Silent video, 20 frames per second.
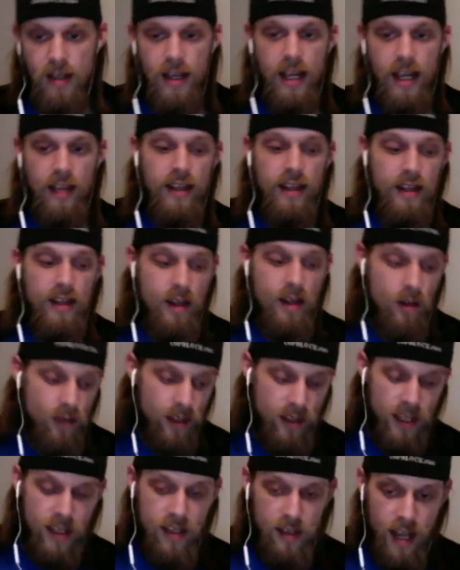and they know
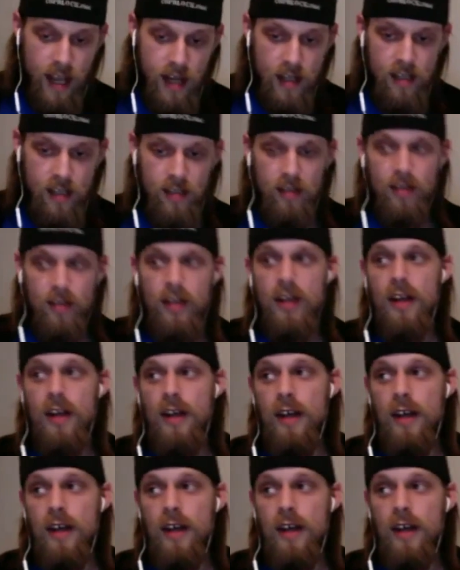that they can lie to you.